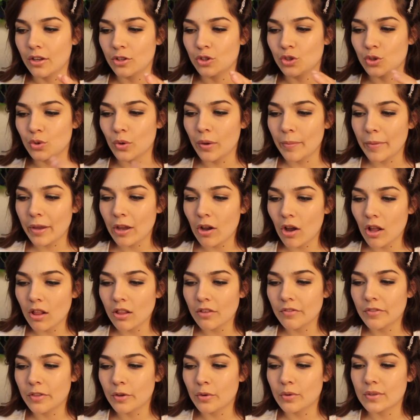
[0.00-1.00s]
trimming all
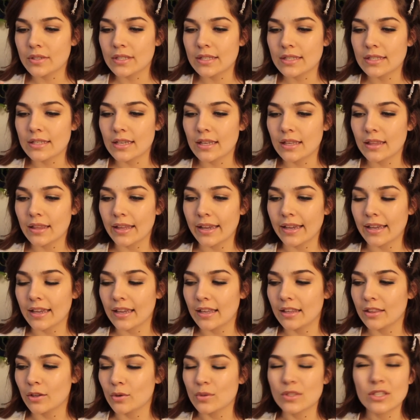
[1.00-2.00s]
of those
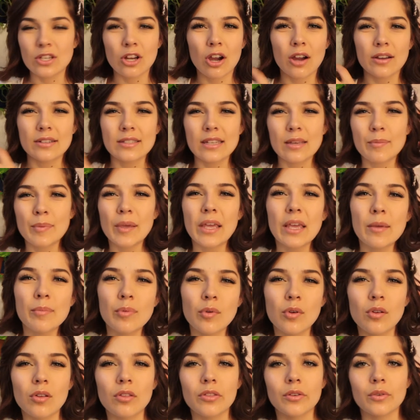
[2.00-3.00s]
like those toxic
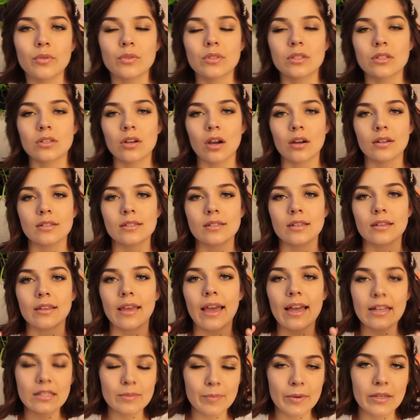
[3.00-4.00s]
people those toxic
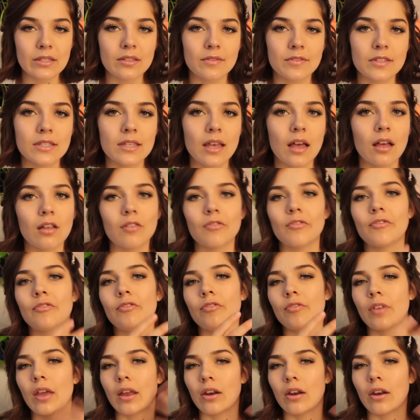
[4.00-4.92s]
aspects of self